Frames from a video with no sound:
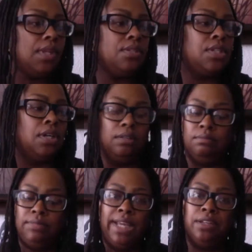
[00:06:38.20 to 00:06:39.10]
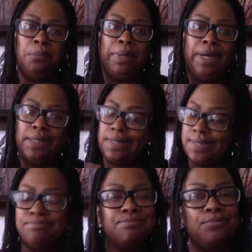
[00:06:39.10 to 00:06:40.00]
So that little
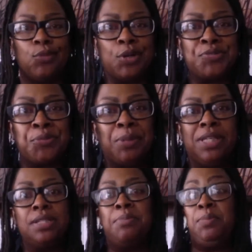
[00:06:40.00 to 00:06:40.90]
box works for me.